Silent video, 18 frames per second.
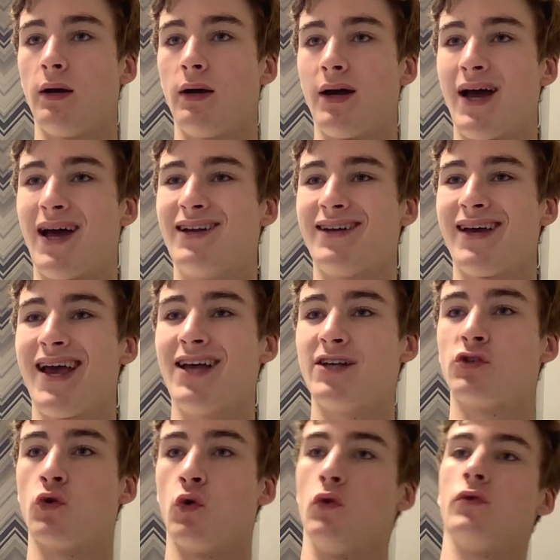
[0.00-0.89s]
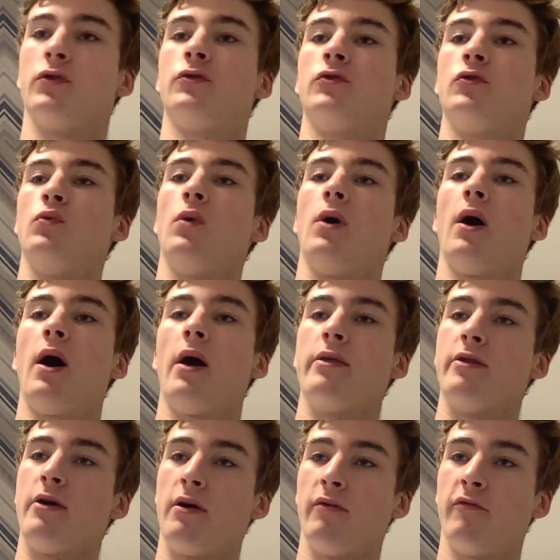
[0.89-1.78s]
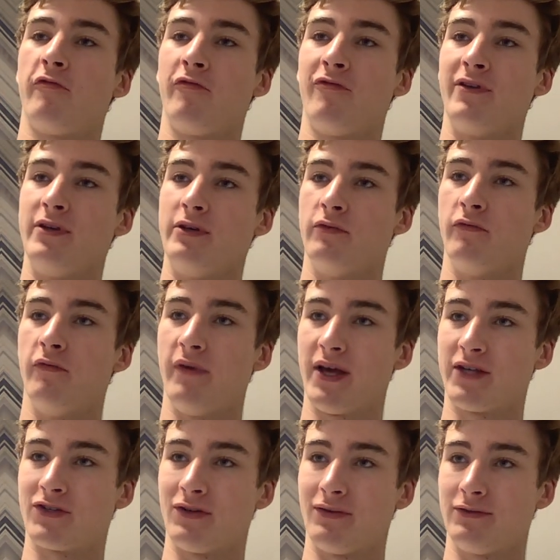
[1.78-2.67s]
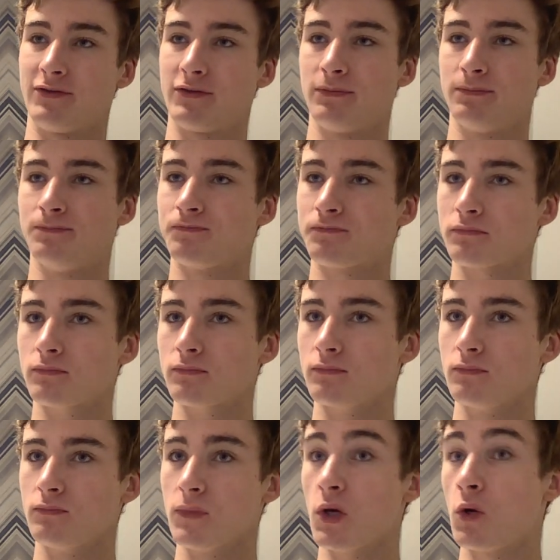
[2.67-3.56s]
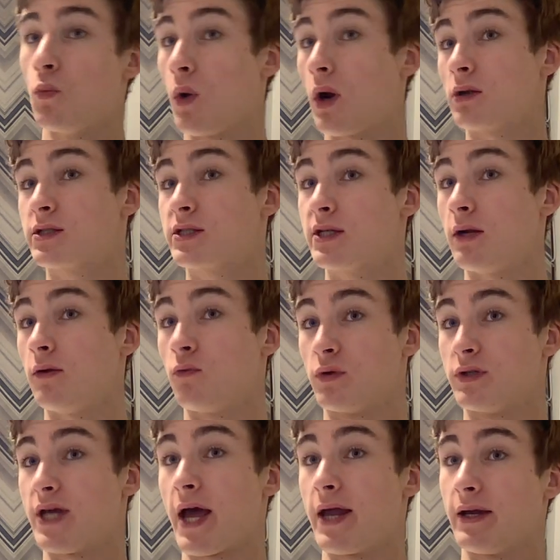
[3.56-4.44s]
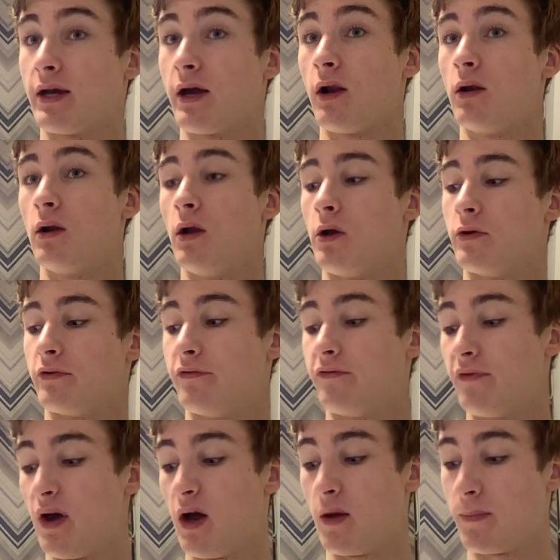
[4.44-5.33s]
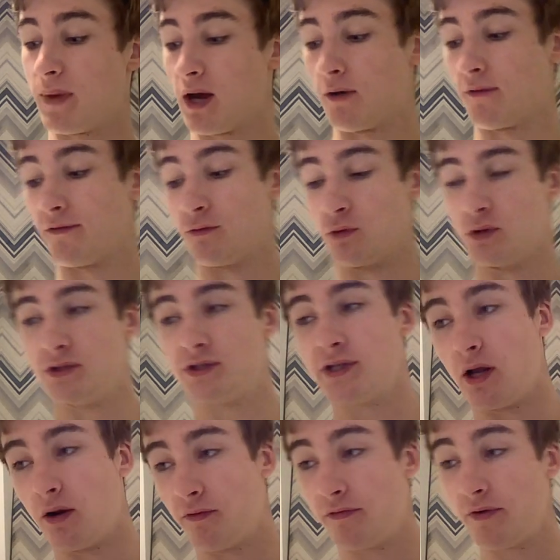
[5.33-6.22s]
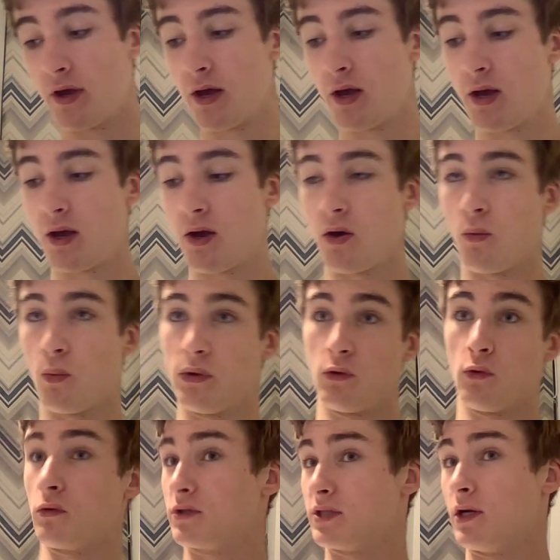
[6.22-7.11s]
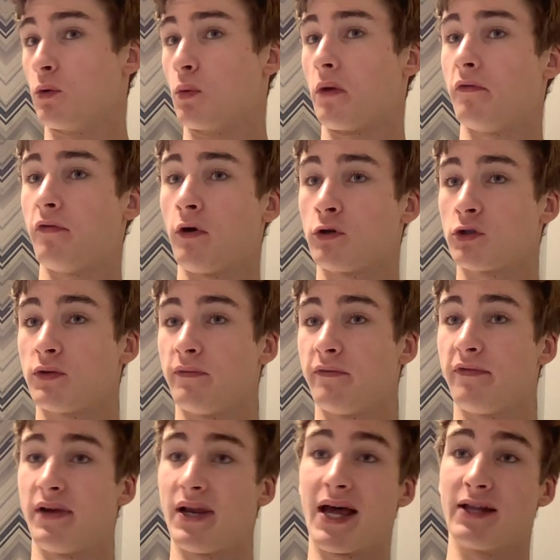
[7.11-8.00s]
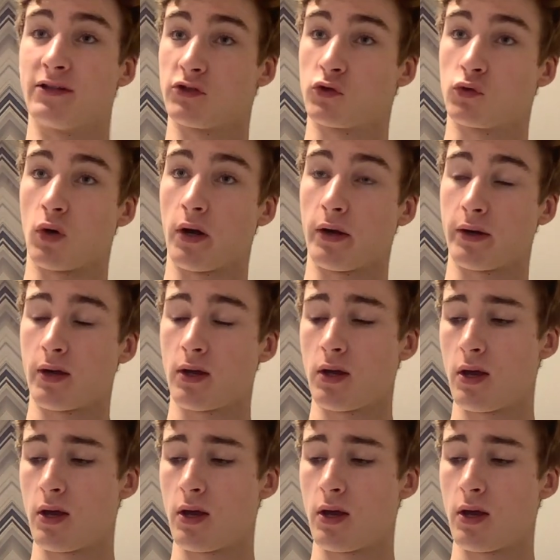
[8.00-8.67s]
and escort to other fleet vessels, while still retaining a lot of firepower for itself with auxiliary function for land strike.